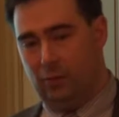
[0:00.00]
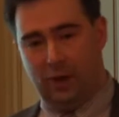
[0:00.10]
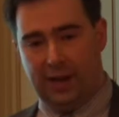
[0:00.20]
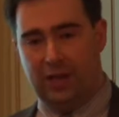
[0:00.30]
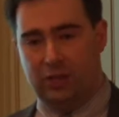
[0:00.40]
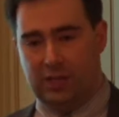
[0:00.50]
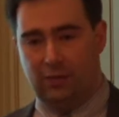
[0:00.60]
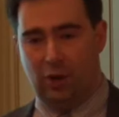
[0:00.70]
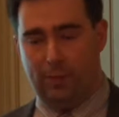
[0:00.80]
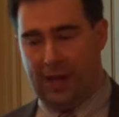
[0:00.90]
where agents are
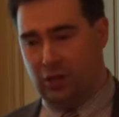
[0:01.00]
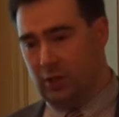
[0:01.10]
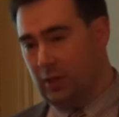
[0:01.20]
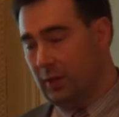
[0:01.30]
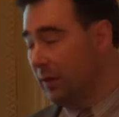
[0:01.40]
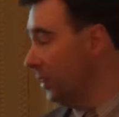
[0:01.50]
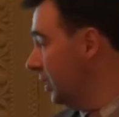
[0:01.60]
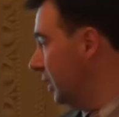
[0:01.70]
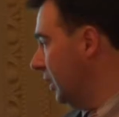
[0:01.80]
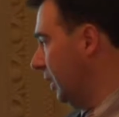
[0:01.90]
very patient.
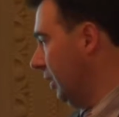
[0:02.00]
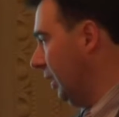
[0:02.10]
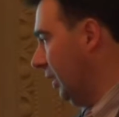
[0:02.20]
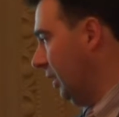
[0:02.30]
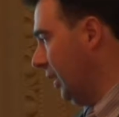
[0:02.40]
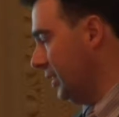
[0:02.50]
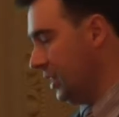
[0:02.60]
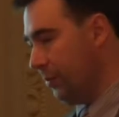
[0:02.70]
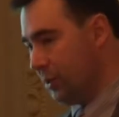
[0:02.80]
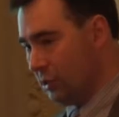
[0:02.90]
And
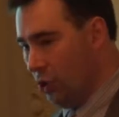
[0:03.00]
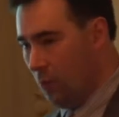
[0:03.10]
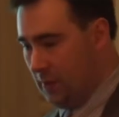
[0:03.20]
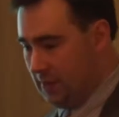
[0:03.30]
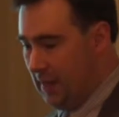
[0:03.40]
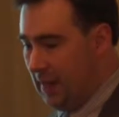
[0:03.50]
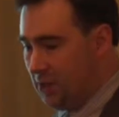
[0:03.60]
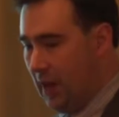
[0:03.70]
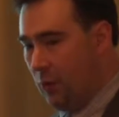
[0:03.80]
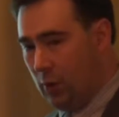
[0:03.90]
slippery slope is
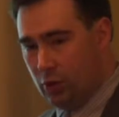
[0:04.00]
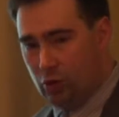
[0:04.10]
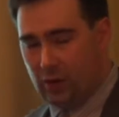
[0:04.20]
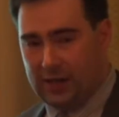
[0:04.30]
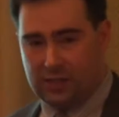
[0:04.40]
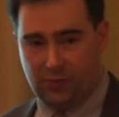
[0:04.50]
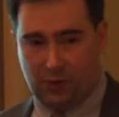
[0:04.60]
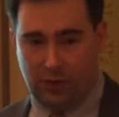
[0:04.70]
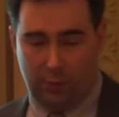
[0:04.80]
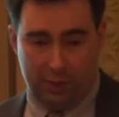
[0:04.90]
that I want to
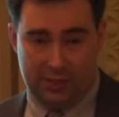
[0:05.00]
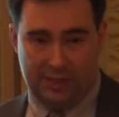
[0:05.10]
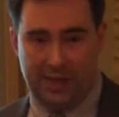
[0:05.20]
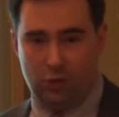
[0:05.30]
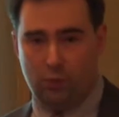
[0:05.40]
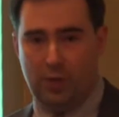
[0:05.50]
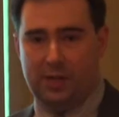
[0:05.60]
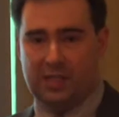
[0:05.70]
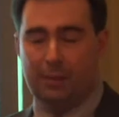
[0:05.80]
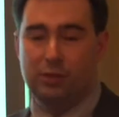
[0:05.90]
transfer, I want the site to be
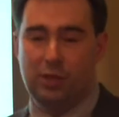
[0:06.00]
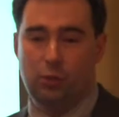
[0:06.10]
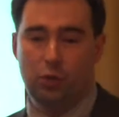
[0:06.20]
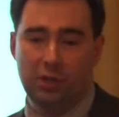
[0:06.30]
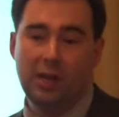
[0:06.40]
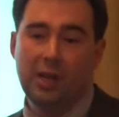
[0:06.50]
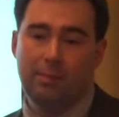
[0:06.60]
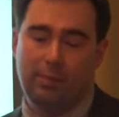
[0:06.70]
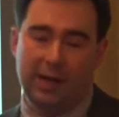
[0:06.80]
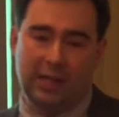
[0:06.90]
in some institution,
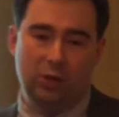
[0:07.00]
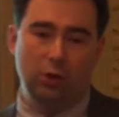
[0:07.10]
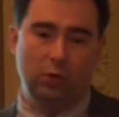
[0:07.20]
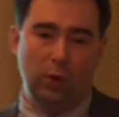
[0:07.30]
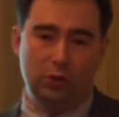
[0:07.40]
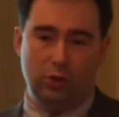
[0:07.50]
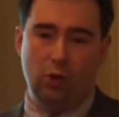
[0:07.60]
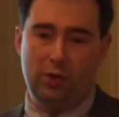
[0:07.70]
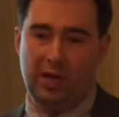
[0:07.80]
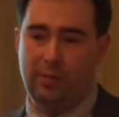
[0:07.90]
but I don't want to
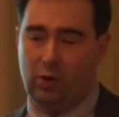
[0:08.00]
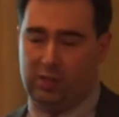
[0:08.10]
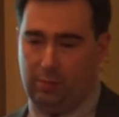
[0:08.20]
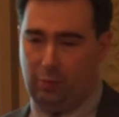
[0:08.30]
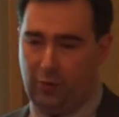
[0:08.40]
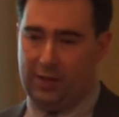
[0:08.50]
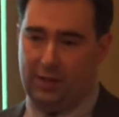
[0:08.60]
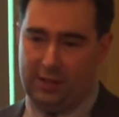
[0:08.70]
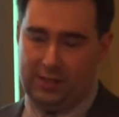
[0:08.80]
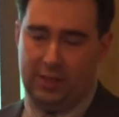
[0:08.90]
go there because I'm afraid
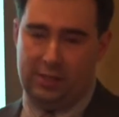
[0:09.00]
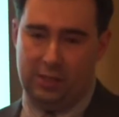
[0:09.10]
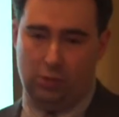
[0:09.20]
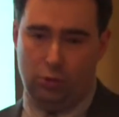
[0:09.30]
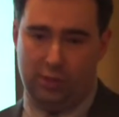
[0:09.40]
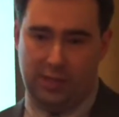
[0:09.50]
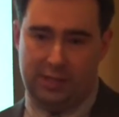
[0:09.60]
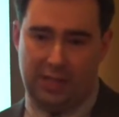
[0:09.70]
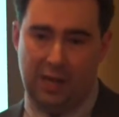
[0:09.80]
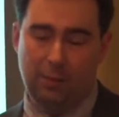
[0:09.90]
that this institution is
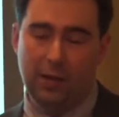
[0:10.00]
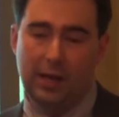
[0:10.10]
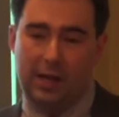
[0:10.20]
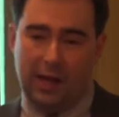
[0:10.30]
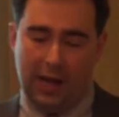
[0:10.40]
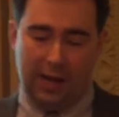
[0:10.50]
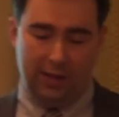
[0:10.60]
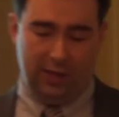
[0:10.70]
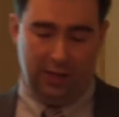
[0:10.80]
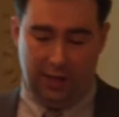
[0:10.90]
unstable
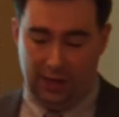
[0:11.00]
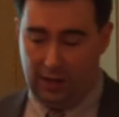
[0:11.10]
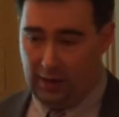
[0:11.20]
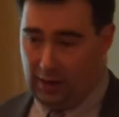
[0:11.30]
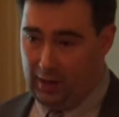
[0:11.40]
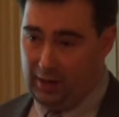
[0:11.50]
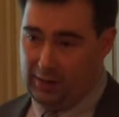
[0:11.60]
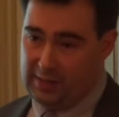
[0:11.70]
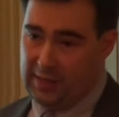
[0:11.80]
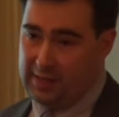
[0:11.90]
and
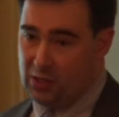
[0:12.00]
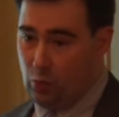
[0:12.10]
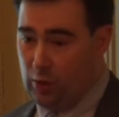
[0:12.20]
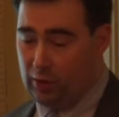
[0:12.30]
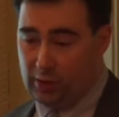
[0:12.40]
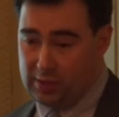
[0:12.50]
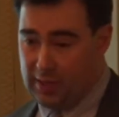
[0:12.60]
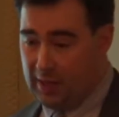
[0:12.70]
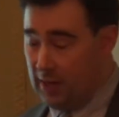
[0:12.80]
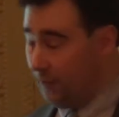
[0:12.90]
the society will not
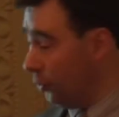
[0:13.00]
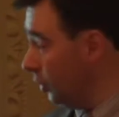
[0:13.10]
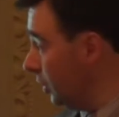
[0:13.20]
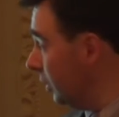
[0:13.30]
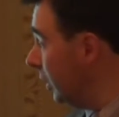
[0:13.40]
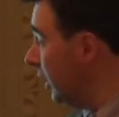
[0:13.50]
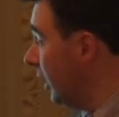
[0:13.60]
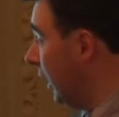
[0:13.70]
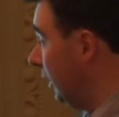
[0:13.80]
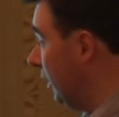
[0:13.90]
stay there for long,
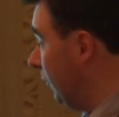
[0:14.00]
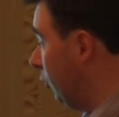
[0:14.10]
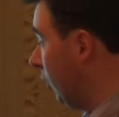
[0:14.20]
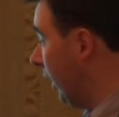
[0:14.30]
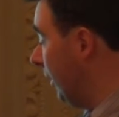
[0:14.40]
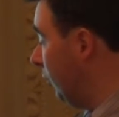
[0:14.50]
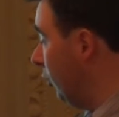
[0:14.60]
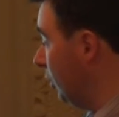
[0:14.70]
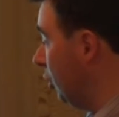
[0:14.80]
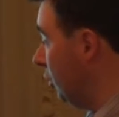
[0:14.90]
and therefore I
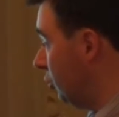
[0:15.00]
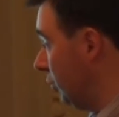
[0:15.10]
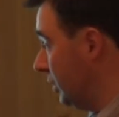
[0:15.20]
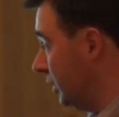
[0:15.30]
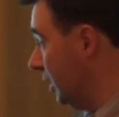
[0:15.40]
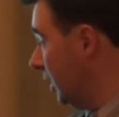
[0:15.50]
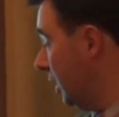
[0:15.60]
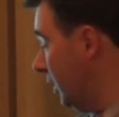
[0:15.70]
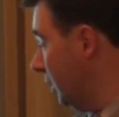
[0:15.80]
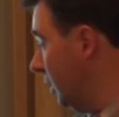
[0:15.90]
avoid going to this
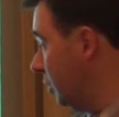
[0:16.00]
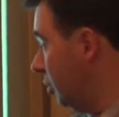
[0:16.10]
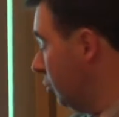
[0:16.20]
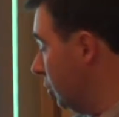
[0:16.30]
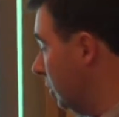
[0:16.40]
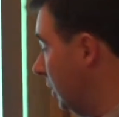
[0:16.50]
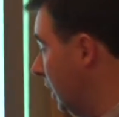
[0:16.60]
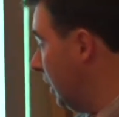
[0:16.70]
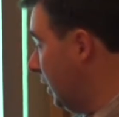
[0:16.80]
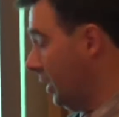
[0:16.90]
institution.
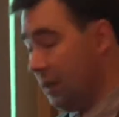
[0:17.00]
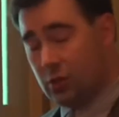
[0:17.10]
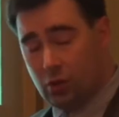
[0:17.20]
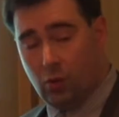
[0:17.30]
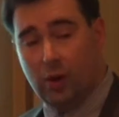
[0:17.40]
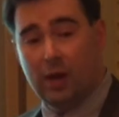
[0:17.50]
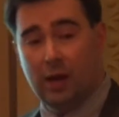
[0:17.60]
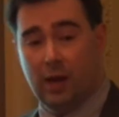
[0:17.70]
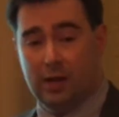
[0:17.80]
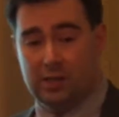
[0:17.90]
So
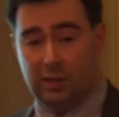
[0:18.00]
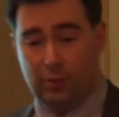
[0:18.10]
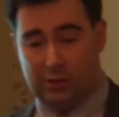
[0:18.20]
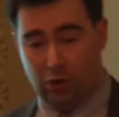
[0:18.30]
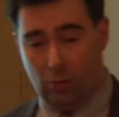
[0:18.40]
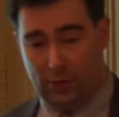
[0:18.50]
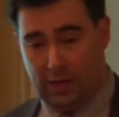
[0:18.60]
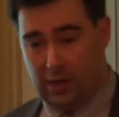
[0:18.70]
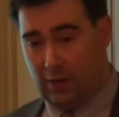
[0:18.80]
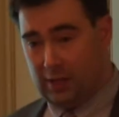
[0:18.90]
slippery slope
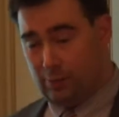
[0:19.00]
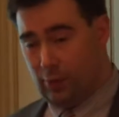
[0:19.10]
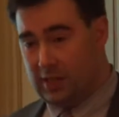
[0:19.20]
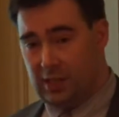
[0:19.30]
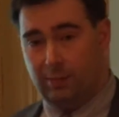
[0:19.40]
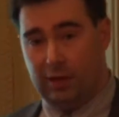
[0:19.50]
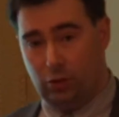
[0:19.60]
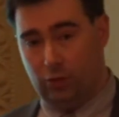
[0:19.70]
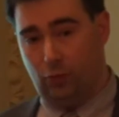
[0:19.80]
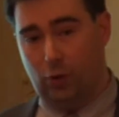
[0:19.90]
here is present, but
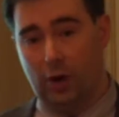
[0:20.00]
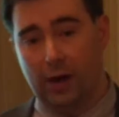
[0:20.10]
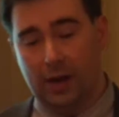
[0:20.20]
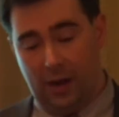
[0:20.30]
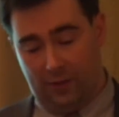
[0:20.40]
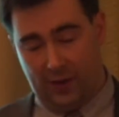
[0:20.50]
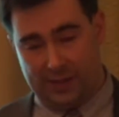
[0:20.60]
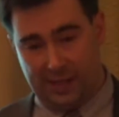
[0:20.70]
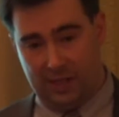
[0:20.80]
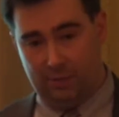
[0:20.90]
not for
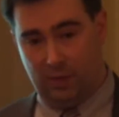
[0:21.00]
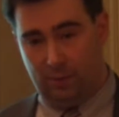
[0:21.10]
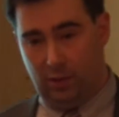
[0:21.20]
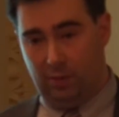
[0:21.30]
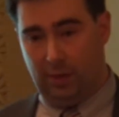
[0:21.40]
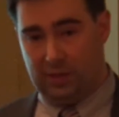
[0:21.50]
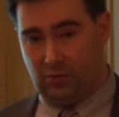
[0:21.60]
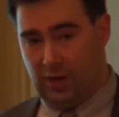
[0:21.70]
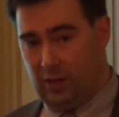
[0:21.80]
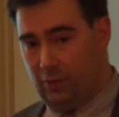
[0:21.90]
far-sighted people, but
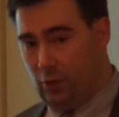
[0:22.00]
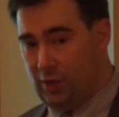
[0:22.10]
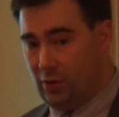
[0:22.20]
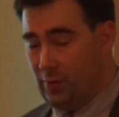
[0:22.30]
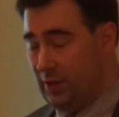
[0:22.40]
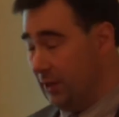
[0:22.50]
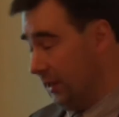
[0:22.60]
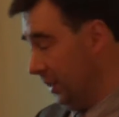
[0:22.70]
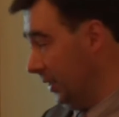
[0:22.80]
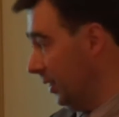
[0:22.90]
rather for
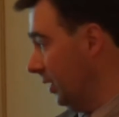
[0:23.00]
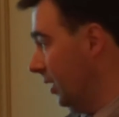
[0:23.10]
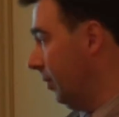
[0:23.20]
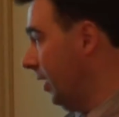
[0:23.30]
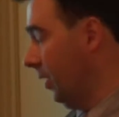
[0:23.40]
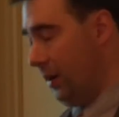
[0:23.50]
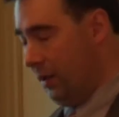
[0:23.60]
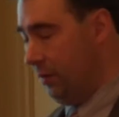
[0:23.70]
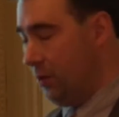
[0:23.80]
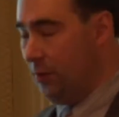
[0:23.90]

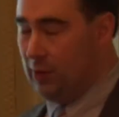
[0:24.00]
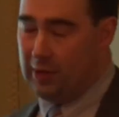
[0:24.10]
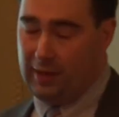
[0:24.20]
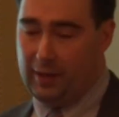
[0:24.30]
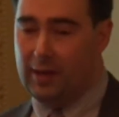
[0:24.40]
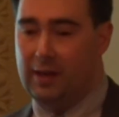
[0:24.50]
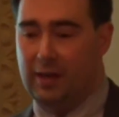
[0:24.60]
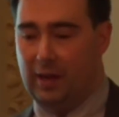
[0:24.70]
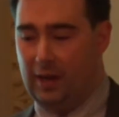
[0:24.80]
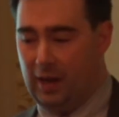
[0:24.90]
intermediately
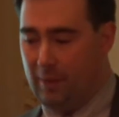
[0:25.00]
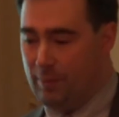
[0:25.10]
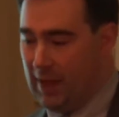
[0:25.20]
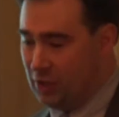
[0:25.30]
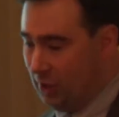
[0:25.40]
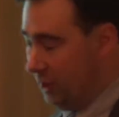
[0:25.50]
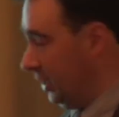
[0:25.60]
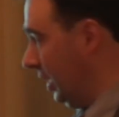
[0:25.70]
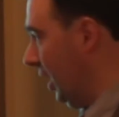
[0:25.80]
patient